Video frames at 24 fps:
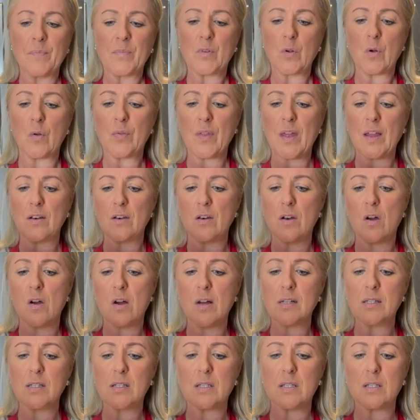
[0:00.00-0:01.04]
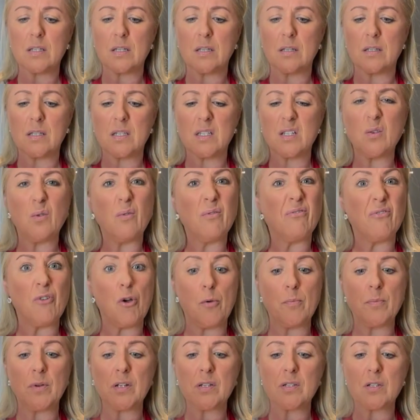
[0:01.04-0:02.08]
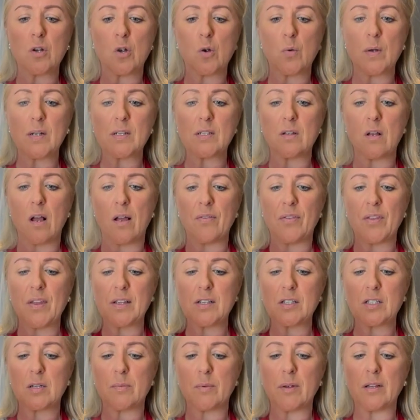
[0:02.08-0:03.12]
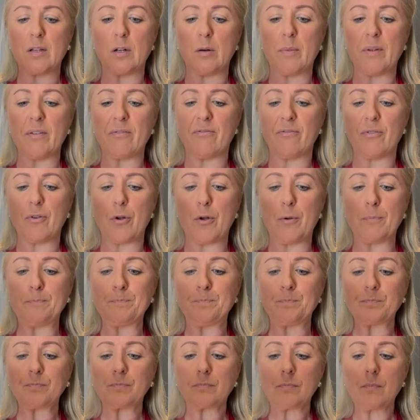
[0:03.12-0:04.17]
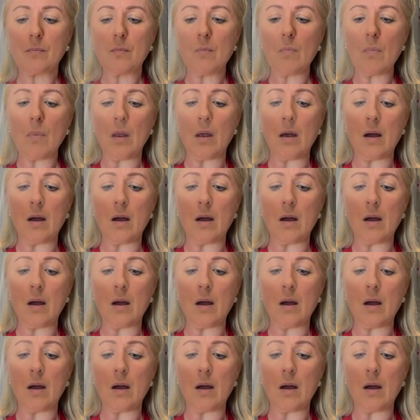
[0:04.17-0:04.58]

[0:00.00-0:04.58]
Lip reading: So let me now, what's the time, by the way? I think I'm smashing it.